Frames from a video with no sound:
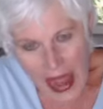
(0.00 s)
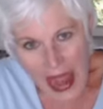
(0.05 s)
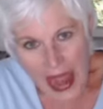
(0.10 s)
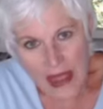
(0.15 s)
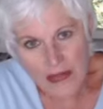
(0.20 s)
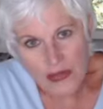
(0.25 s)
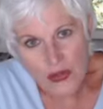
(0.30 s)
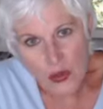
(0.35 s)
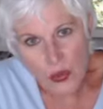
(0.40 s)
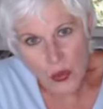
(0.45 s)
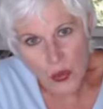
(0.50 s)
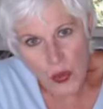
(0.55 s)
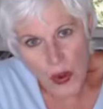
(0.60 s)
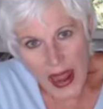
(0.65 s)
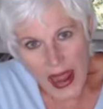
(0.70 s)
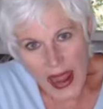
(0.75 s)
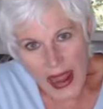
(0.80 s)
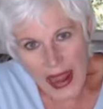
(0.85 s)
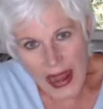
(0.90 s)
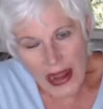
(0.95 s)
and the
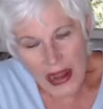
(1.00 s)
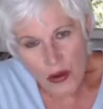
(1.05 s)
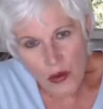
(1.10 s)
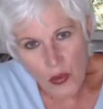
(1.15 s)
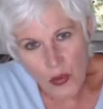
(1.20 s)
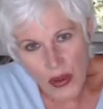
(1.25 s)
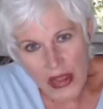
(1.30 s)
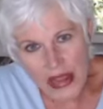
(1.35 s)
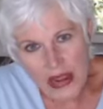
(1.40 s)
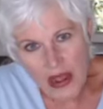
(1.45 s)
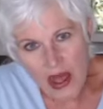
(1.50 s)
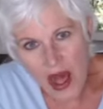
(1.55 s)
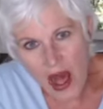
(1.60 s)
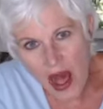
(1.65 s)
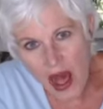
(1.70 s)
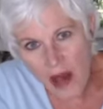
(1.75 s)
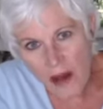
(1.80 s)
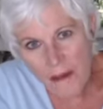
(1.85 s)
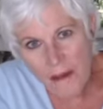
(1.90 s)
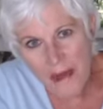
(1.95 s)
way we
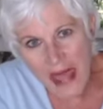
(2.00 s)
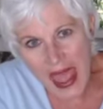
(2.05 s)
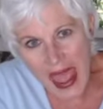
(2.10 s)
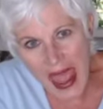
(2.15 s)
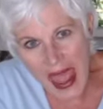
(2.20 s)
come